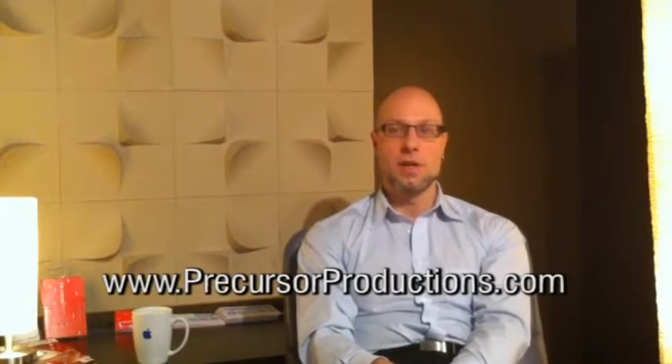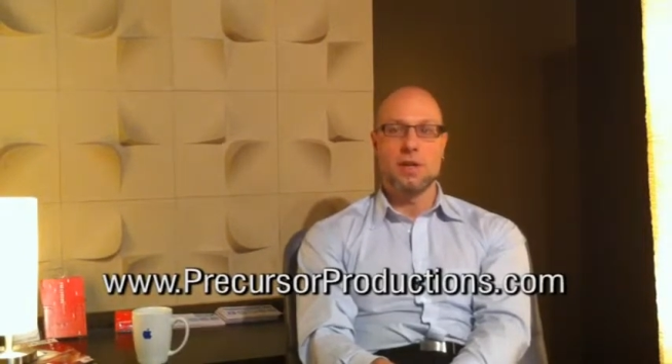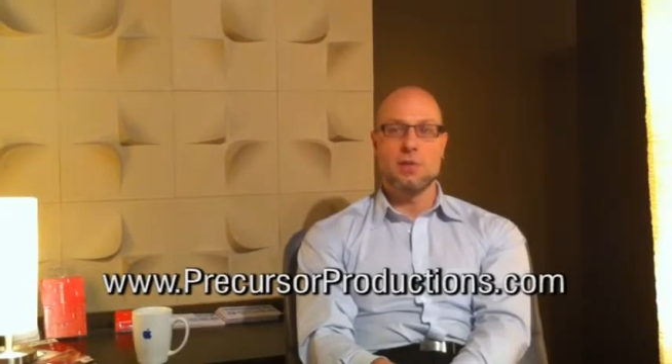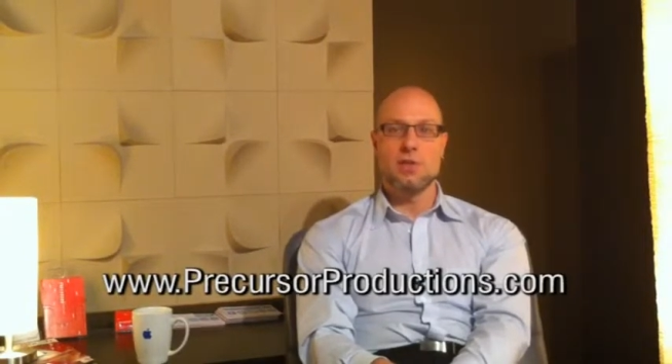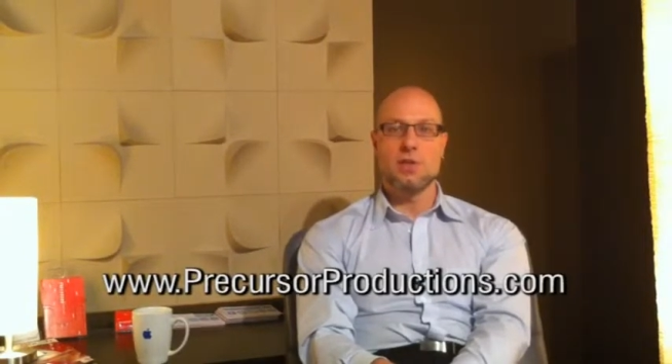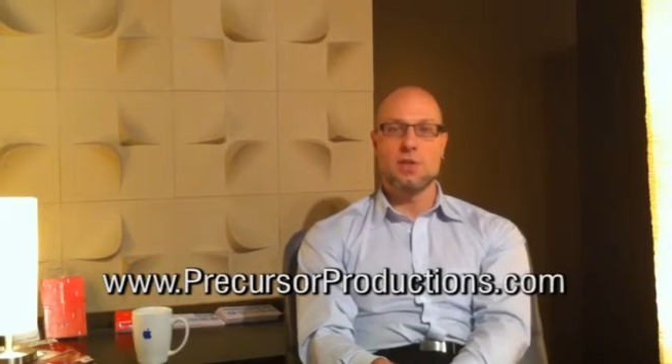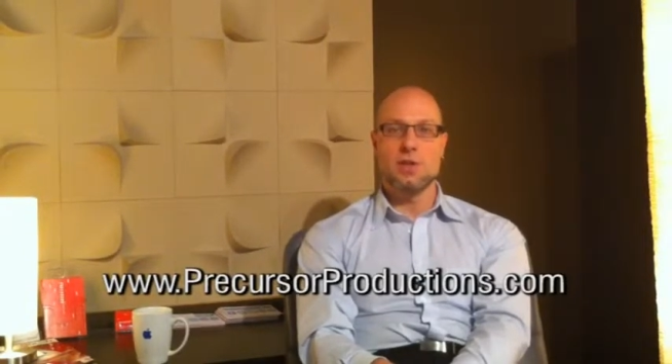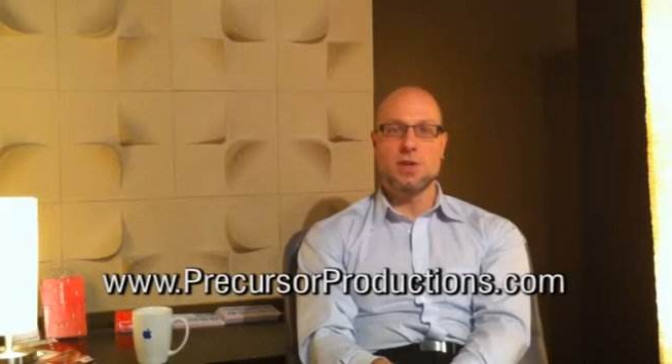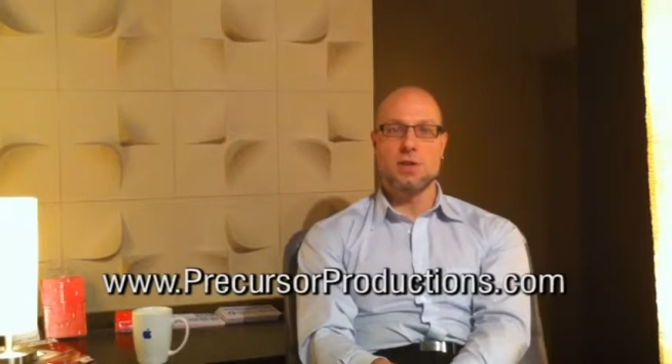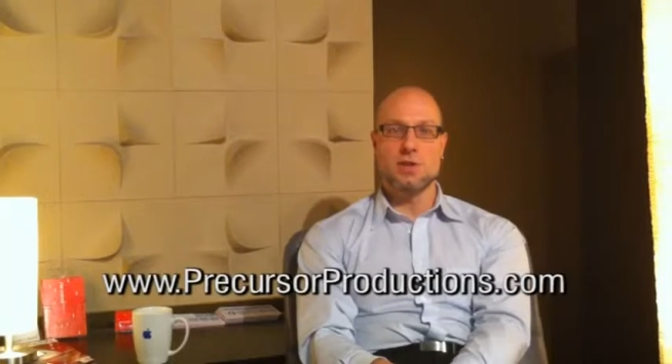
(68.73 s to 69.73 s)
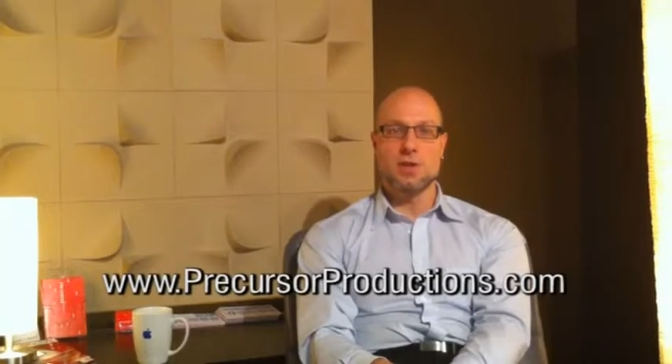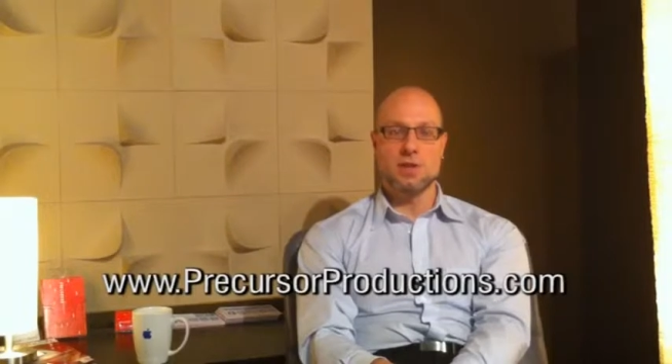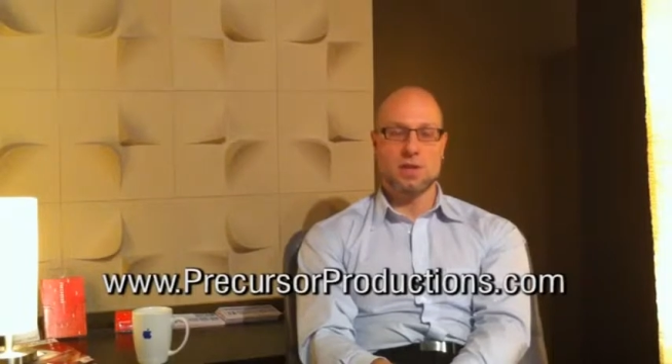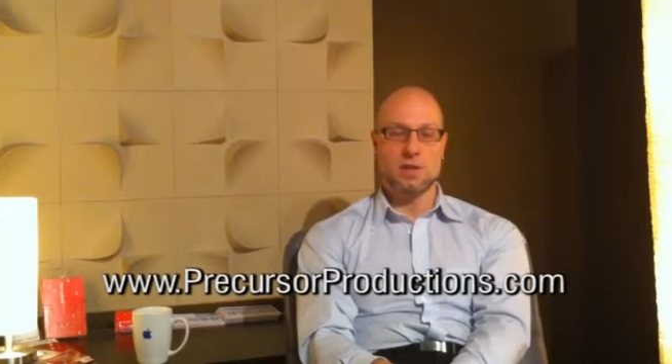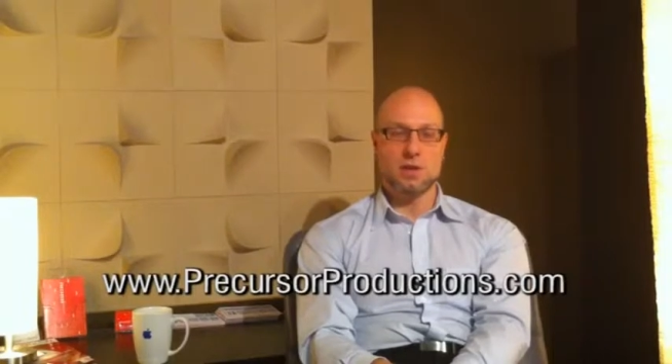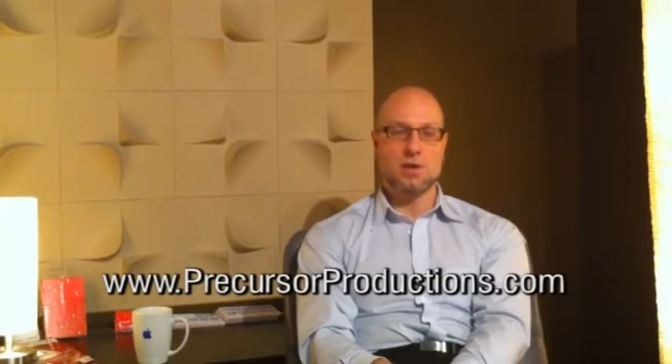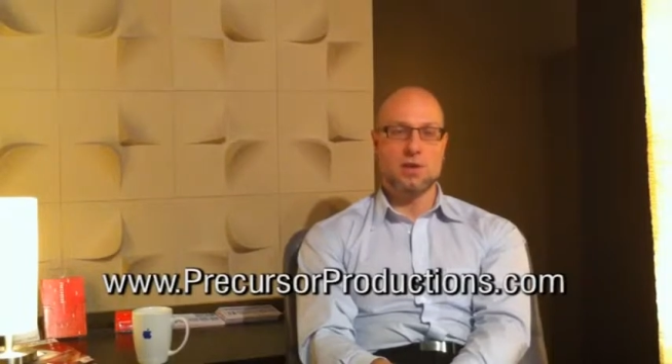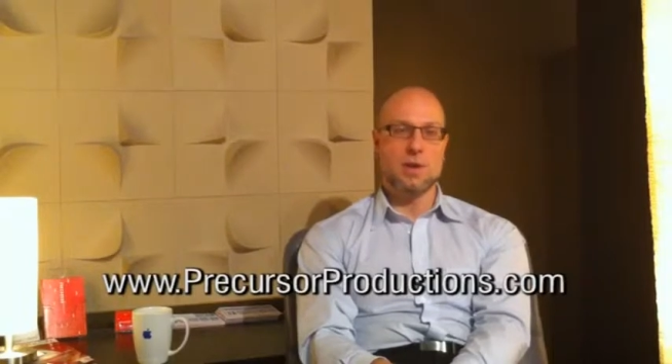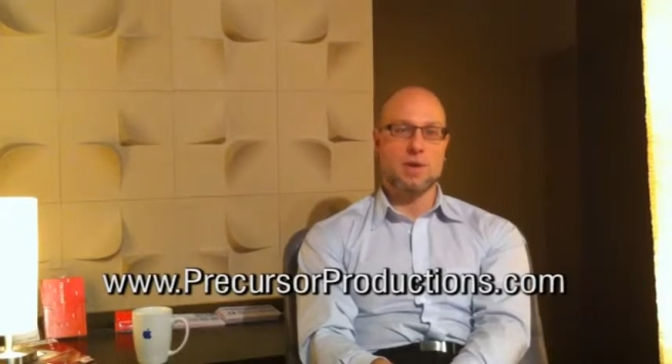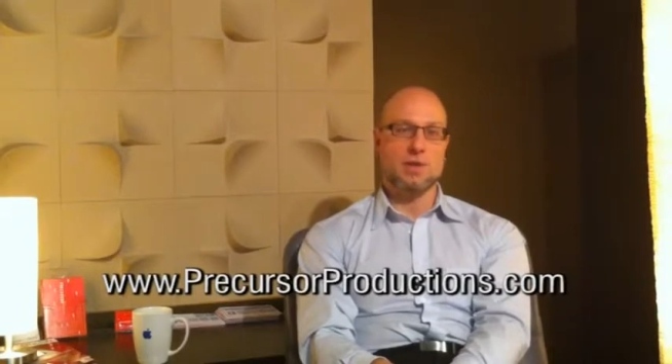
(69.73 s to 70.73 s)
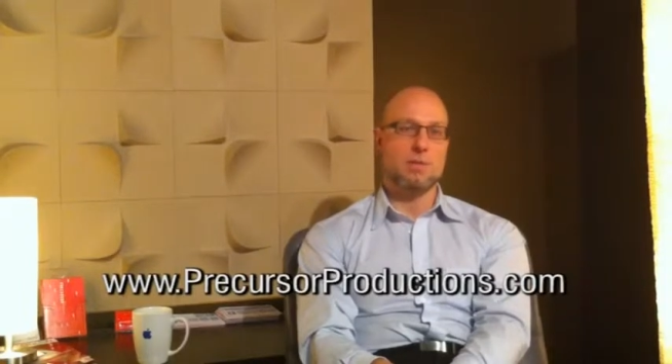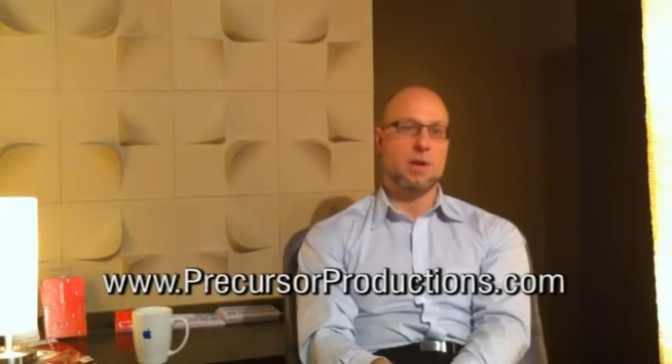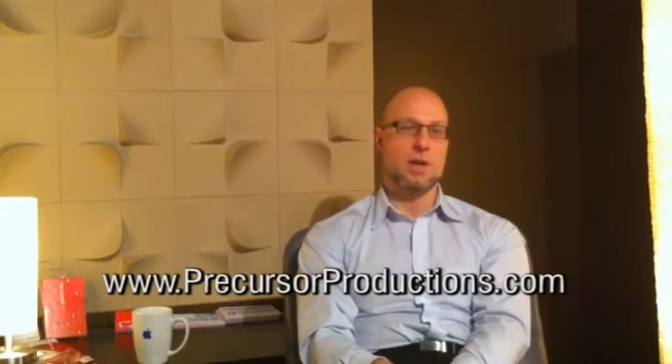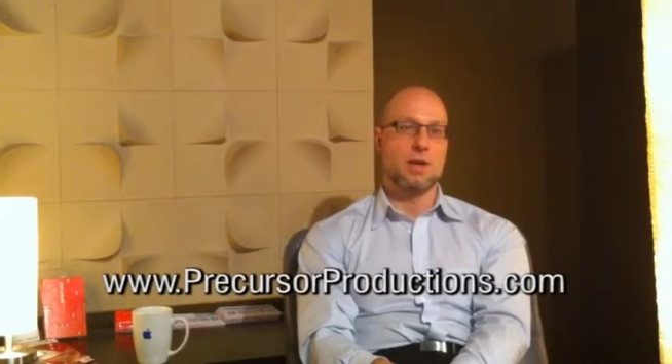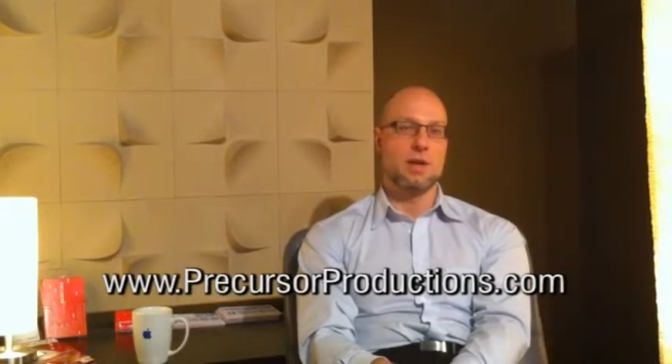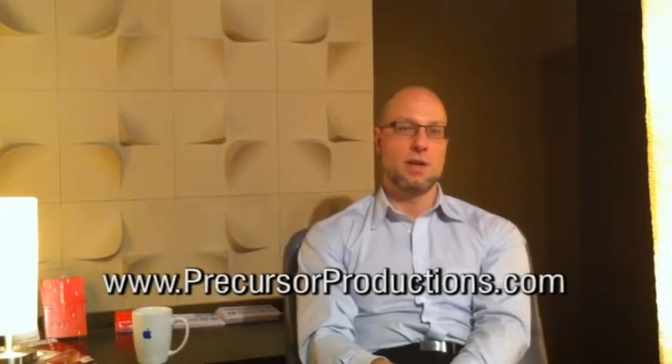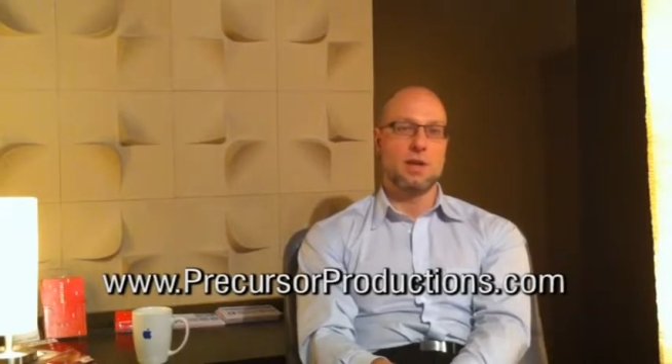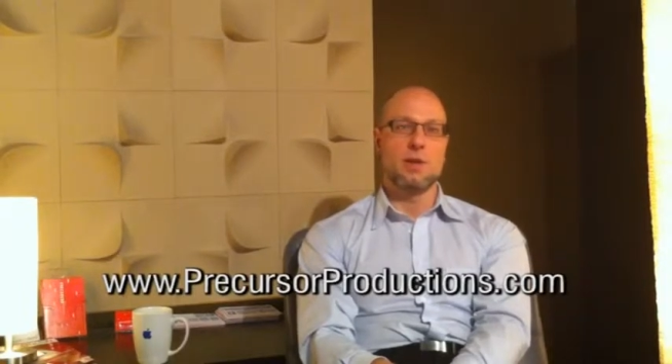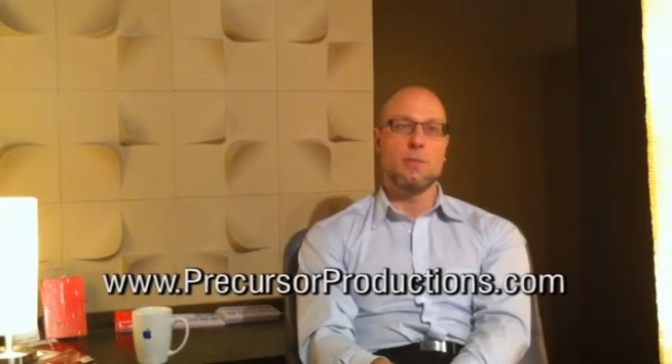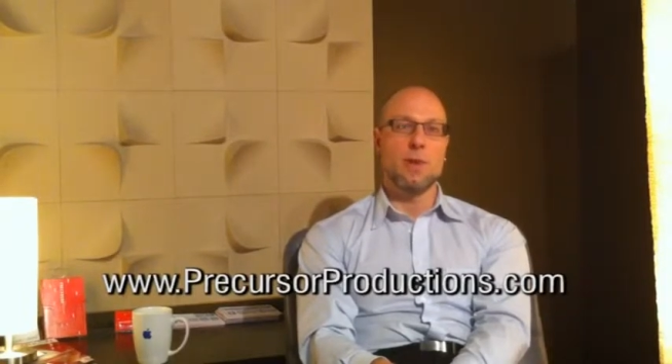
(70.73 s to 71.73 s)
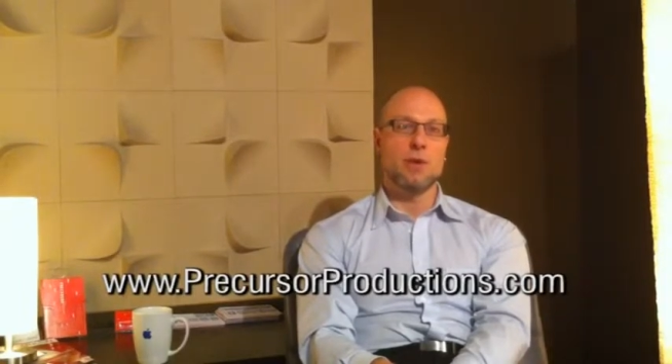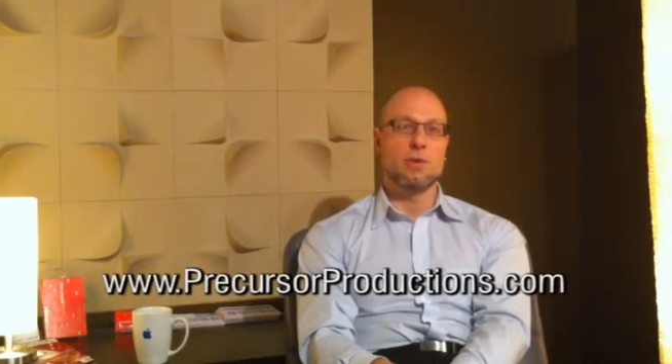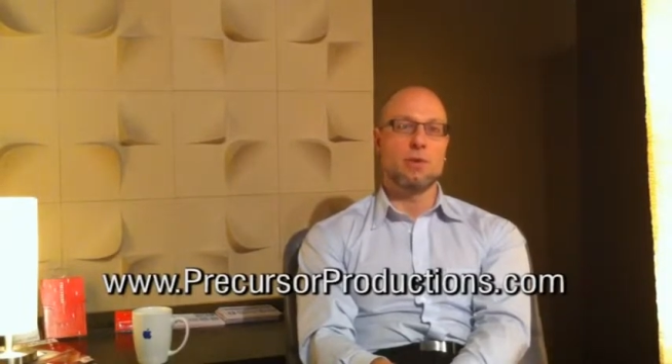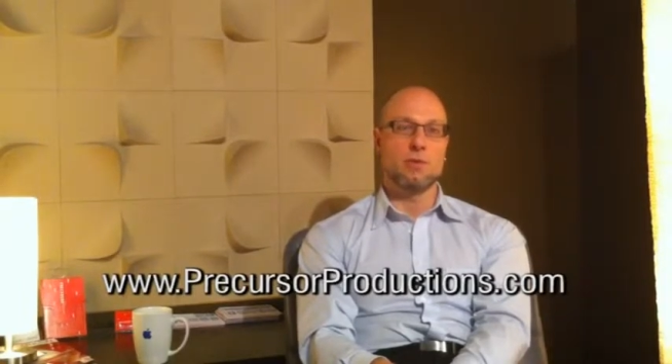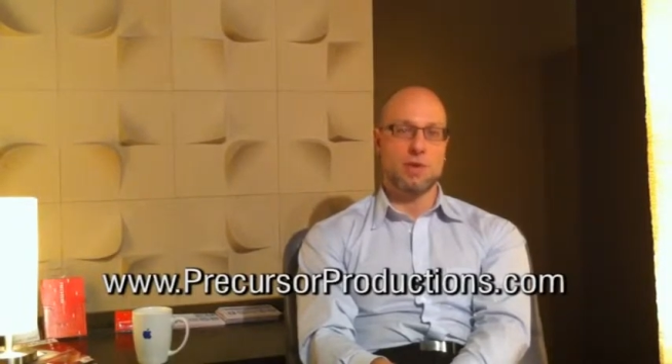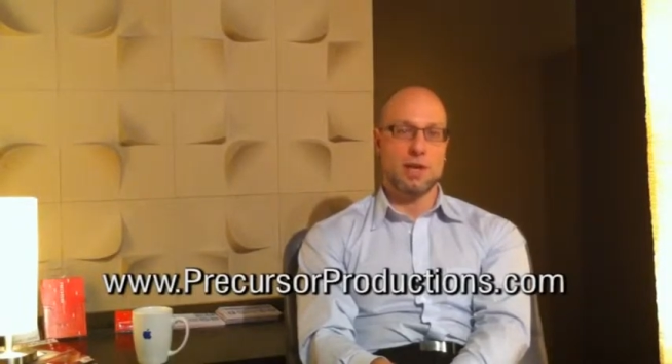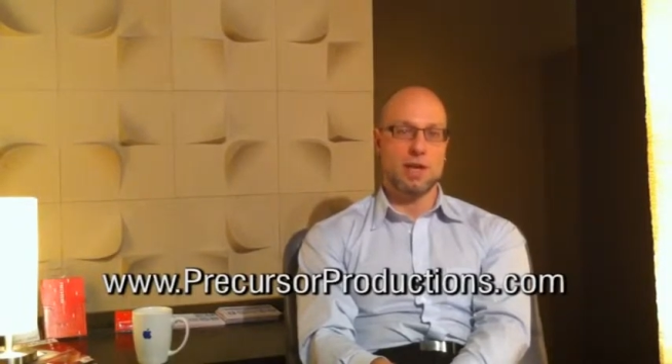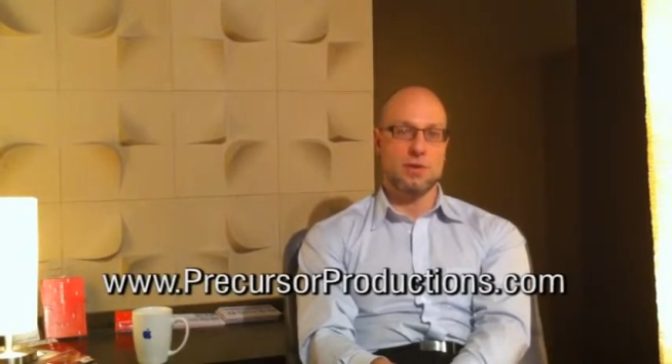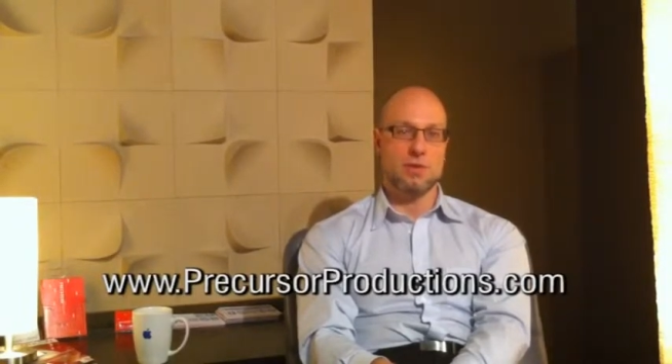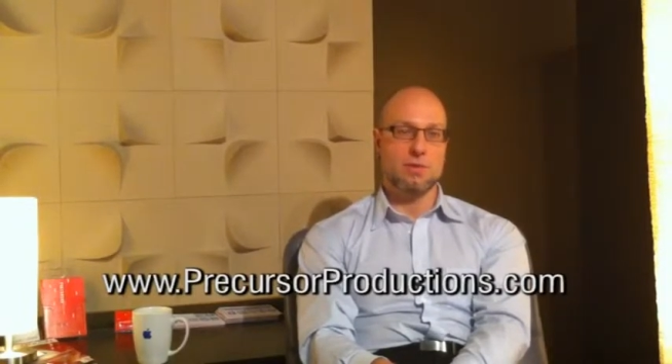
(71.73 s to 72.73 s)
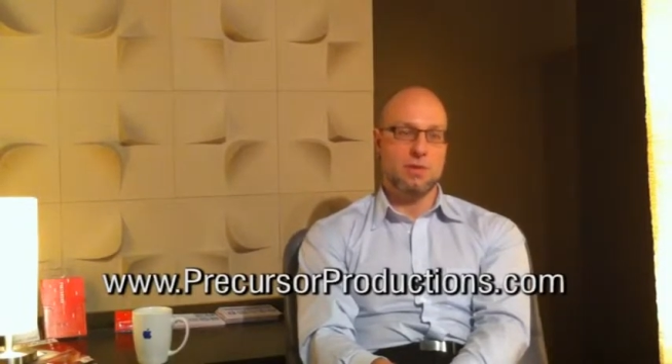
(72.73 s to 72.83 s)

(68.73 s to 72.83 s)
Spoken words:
you would see studios investing large amounts of money in their microphone kits,